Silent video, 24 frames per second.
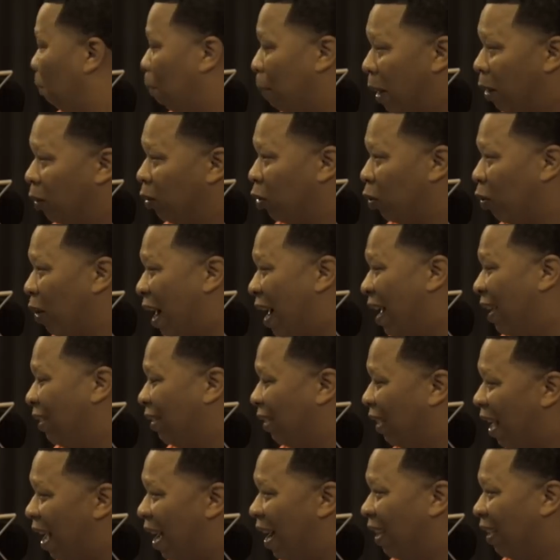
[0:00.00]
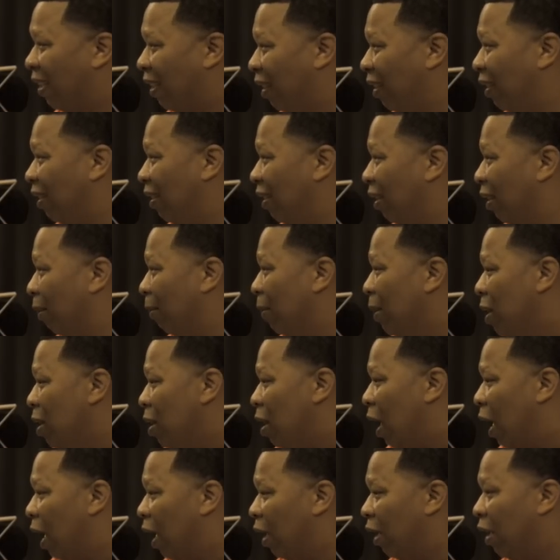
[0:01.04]
it was this bounce, ride, slide, giddy up.
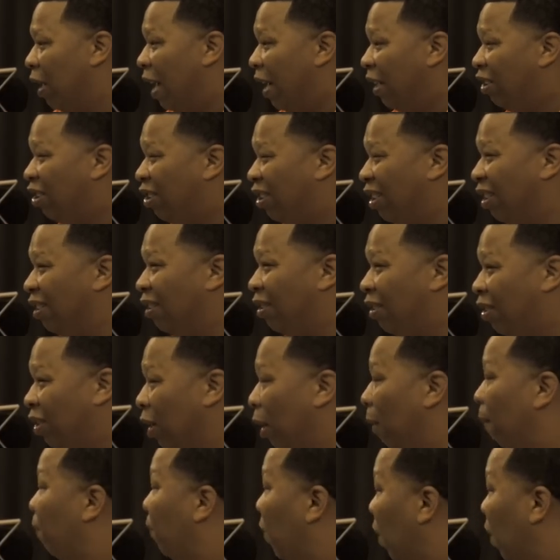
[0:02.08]
That shit